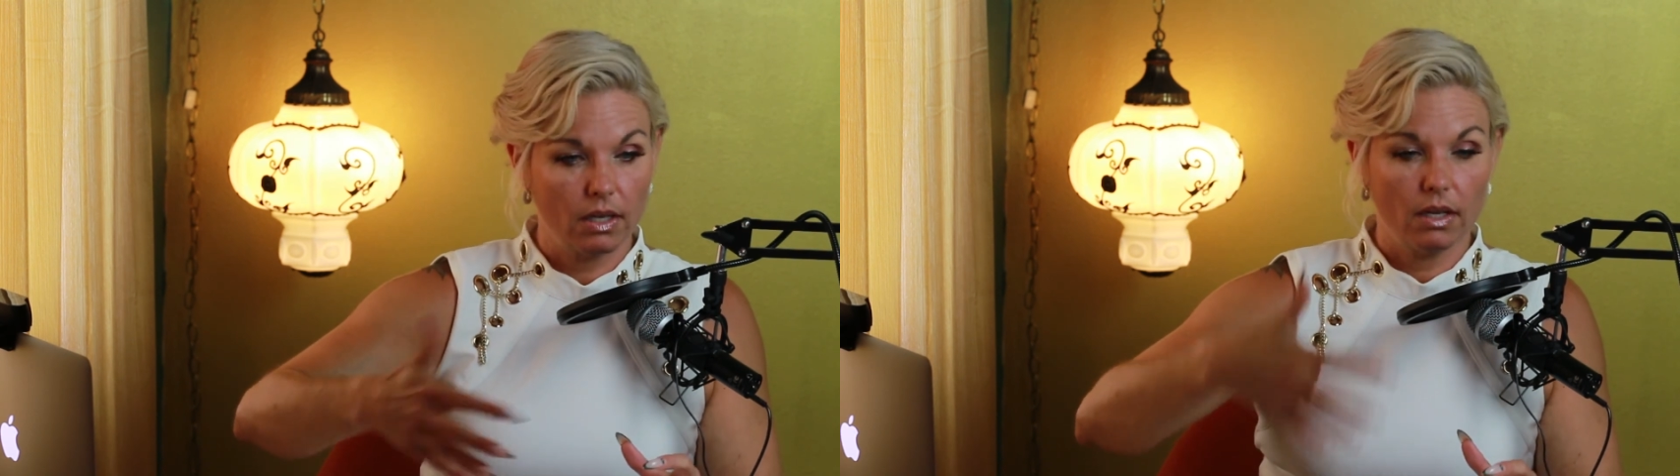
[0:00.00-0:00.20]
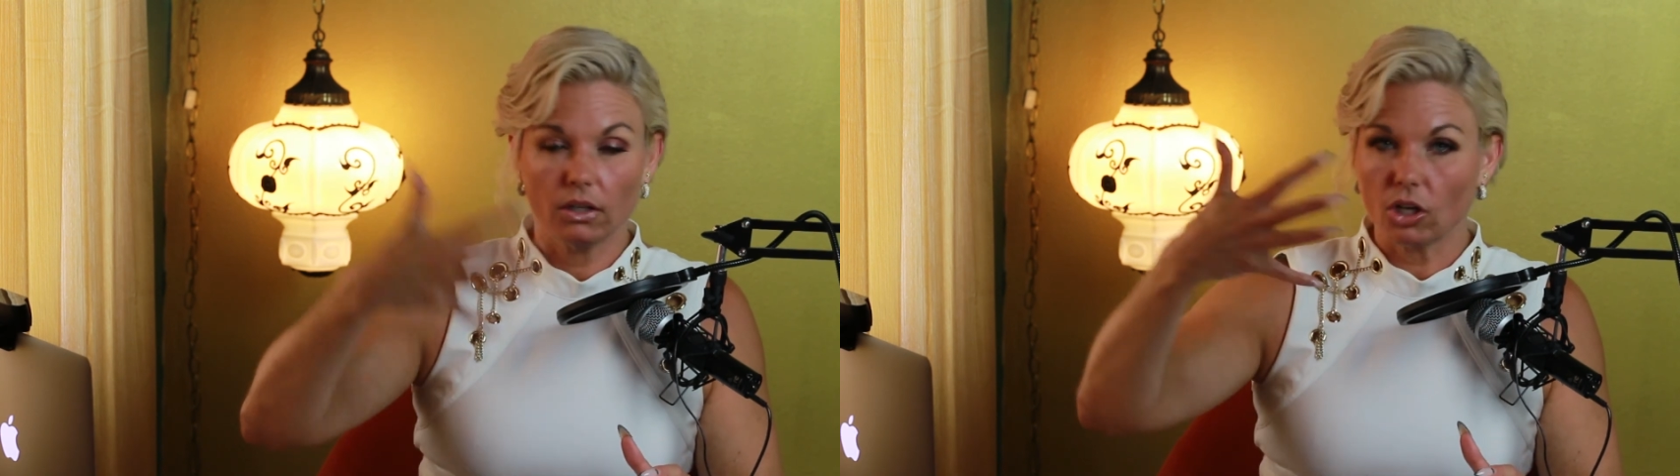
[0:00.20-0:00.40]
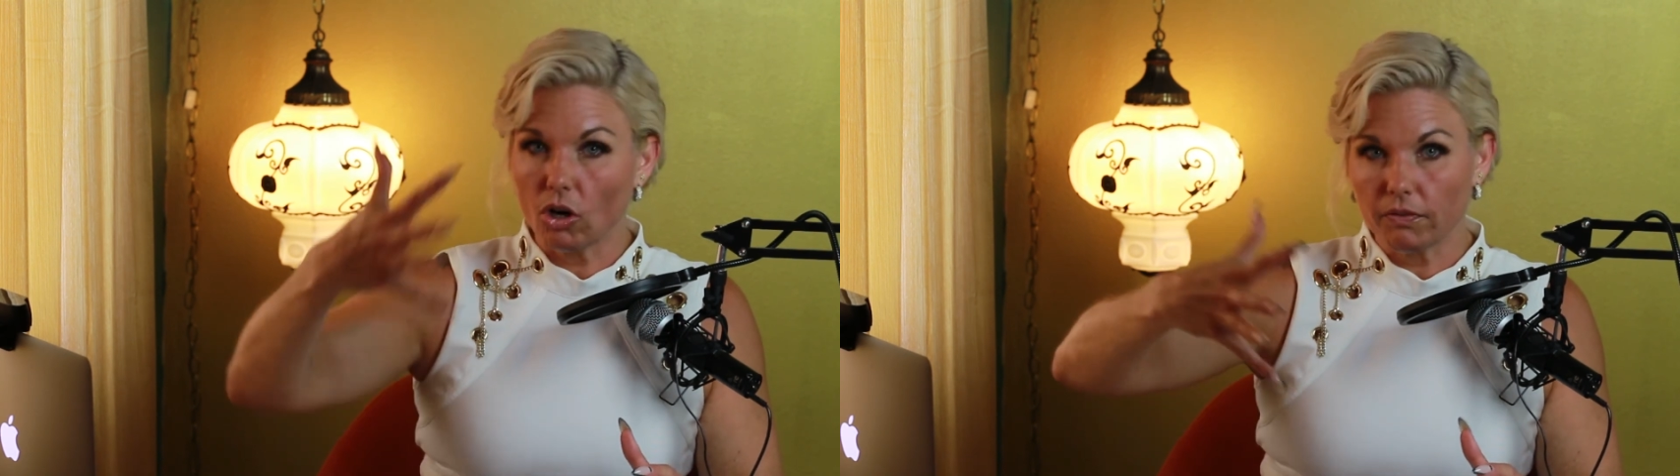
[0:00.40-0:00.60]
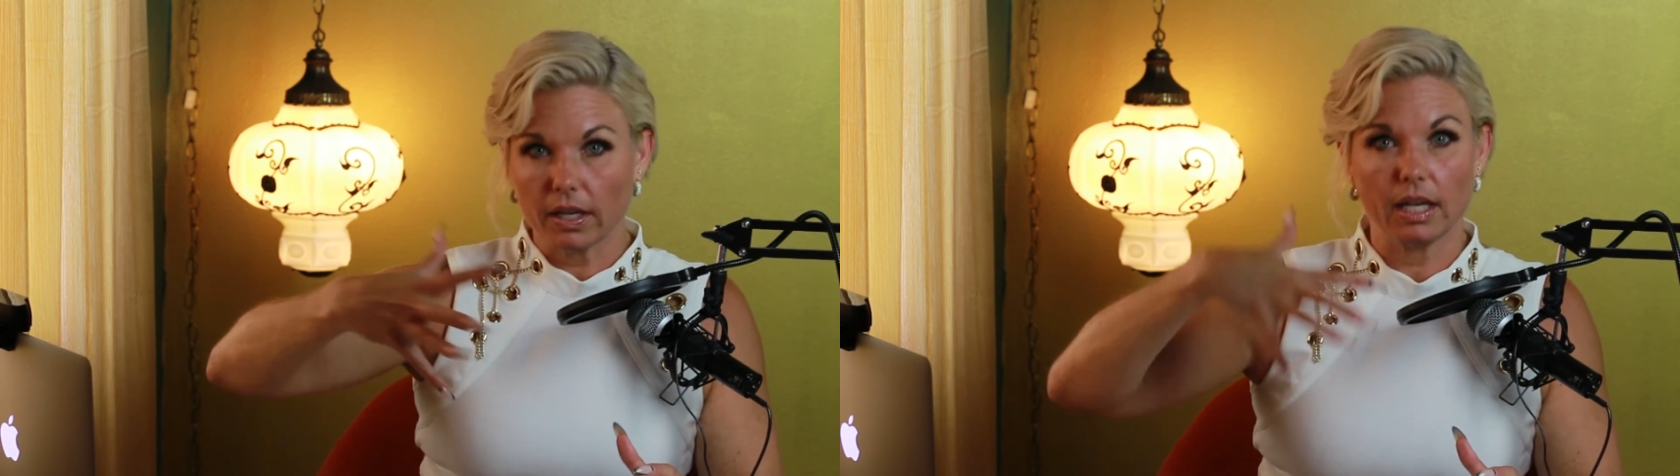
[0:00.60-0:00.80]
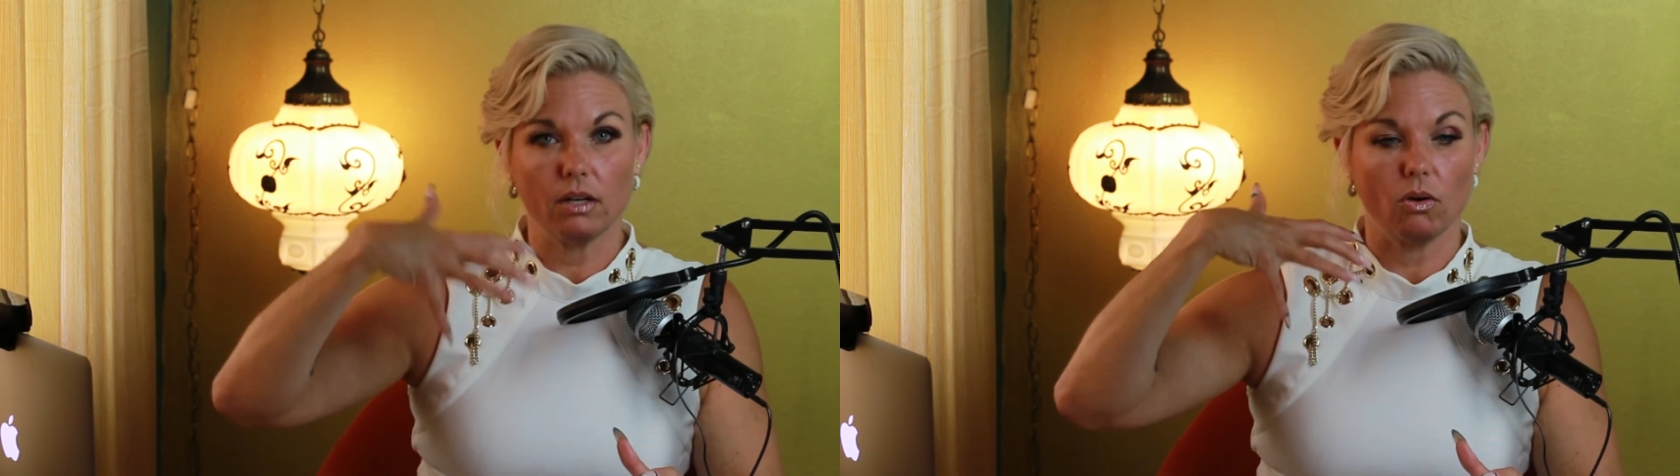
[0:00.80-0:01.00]

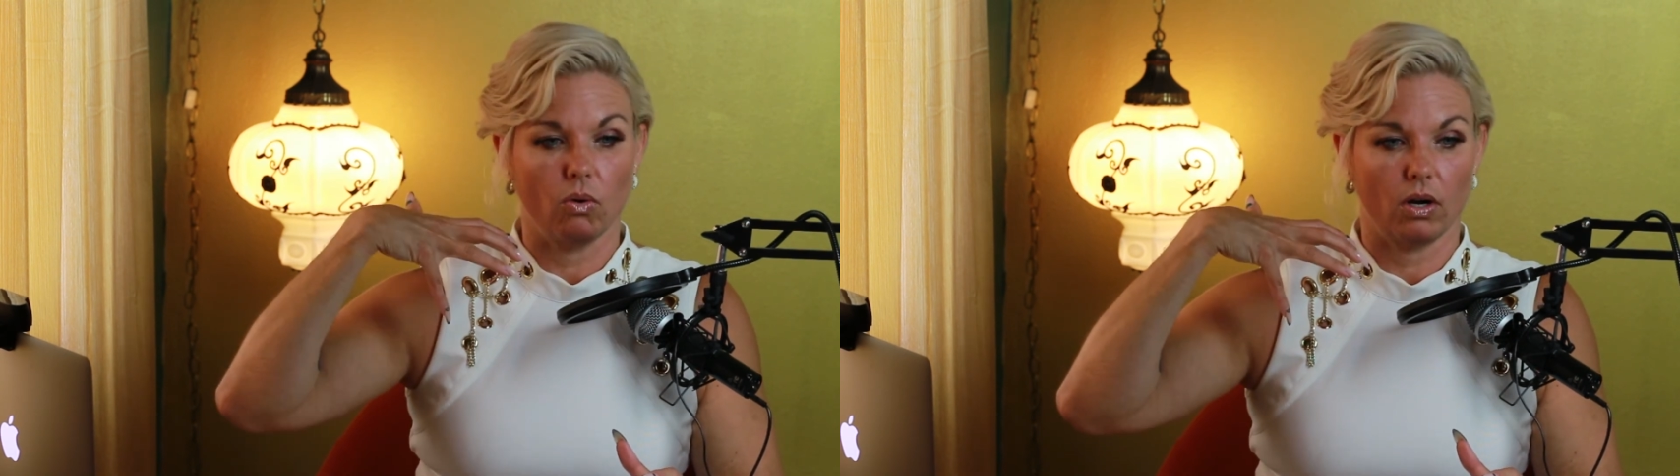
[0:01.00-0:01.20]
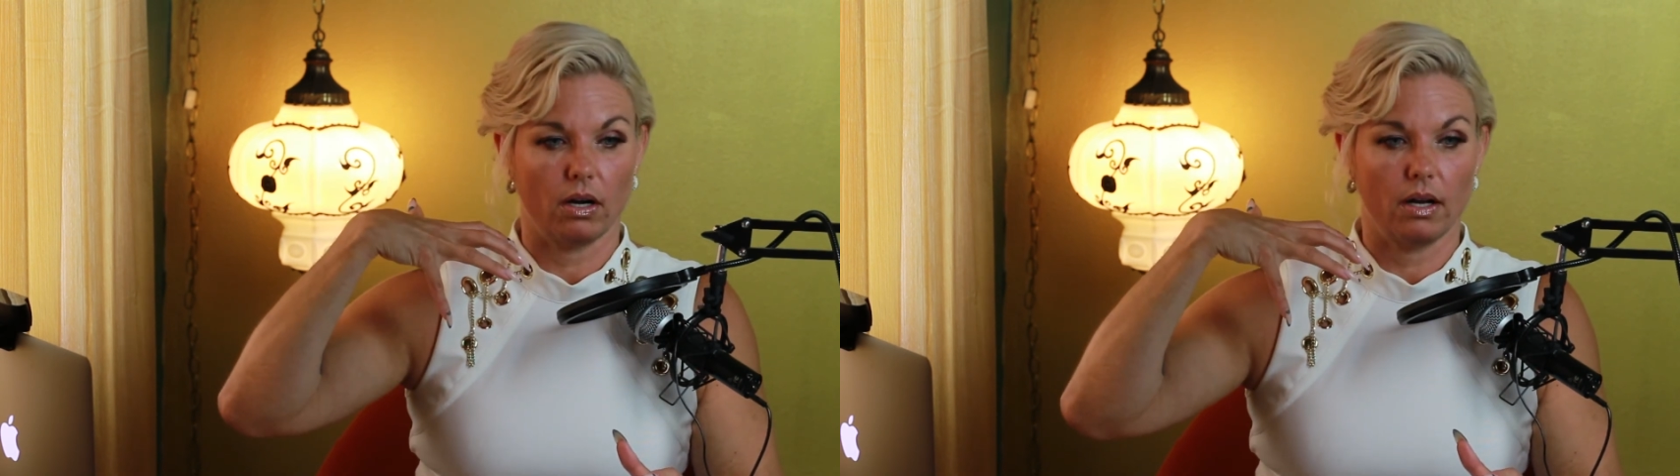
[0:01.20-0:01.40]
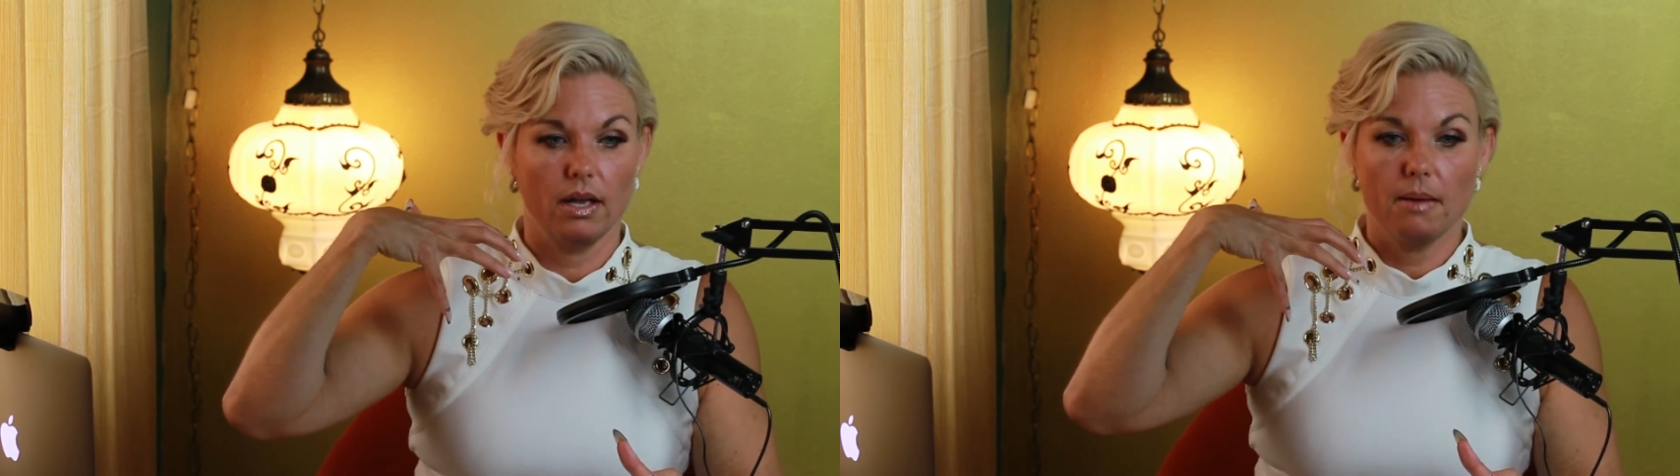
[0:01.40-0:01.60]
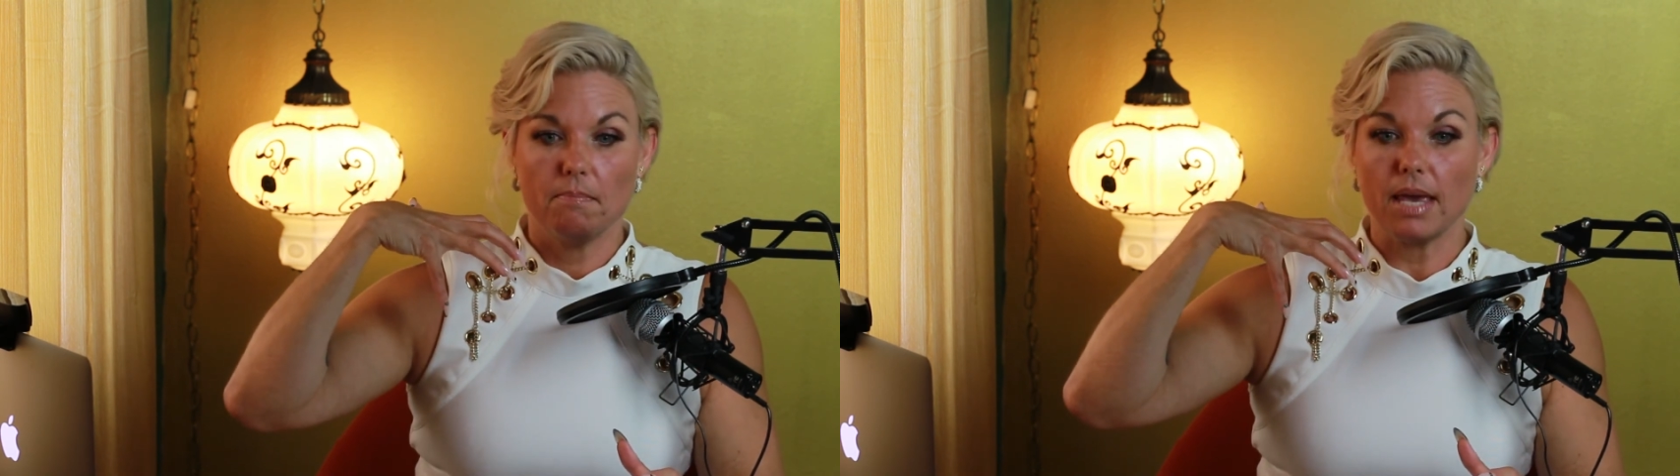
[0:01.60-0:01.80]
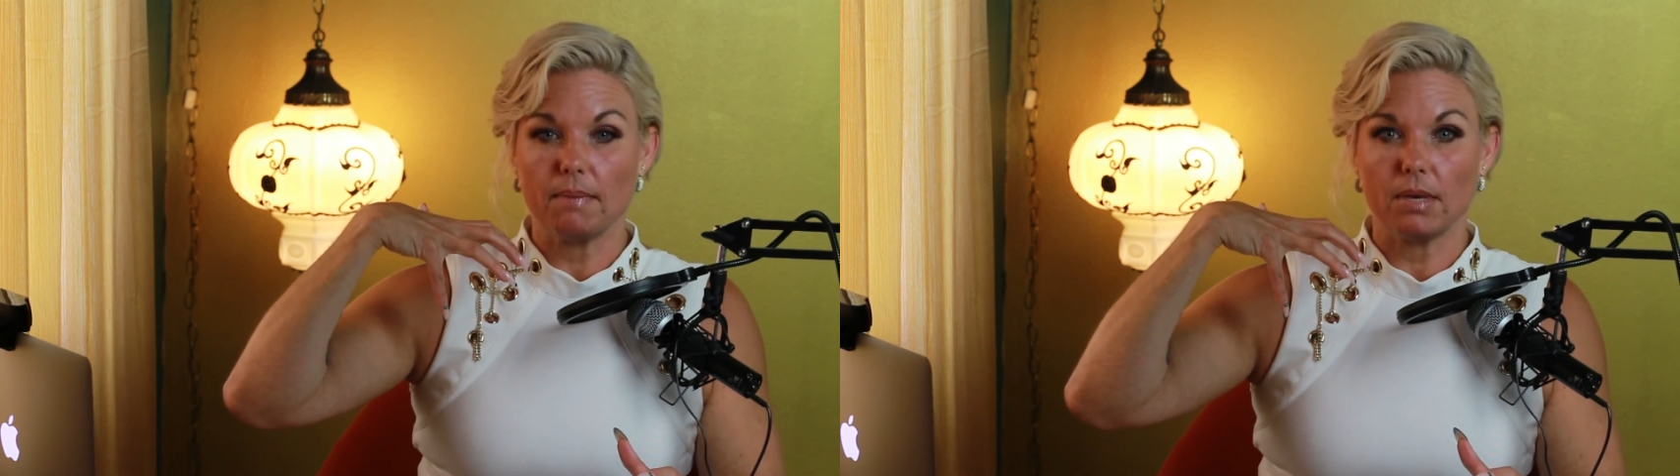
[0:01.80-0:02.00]
COVID, or
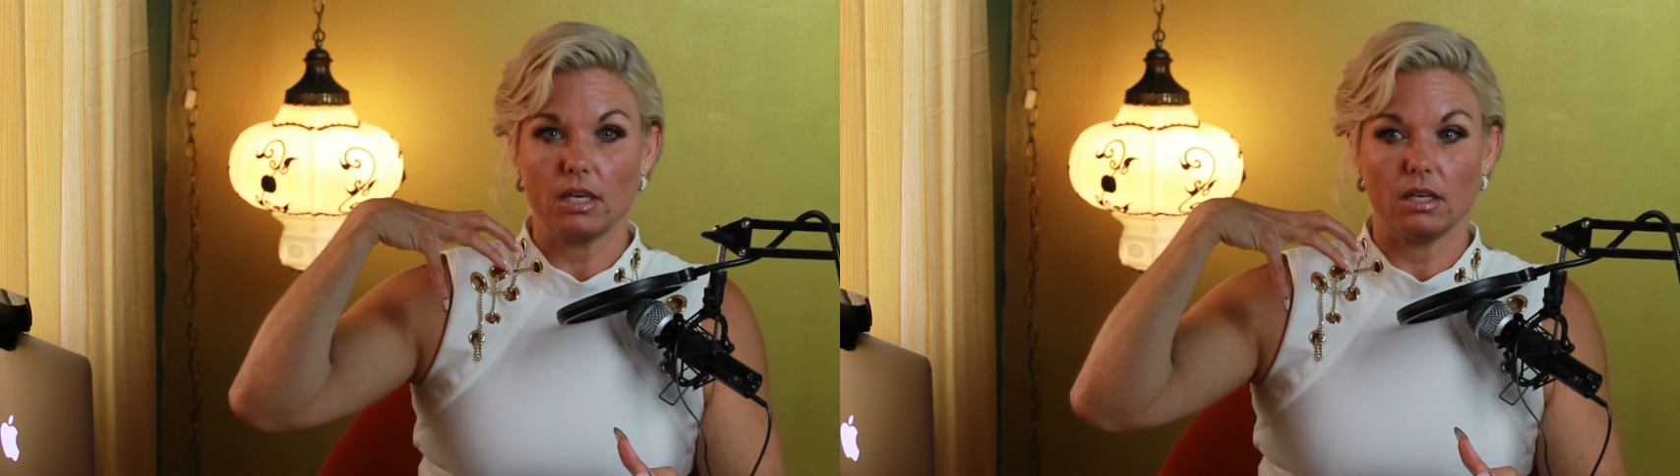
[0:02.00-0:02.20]
maybe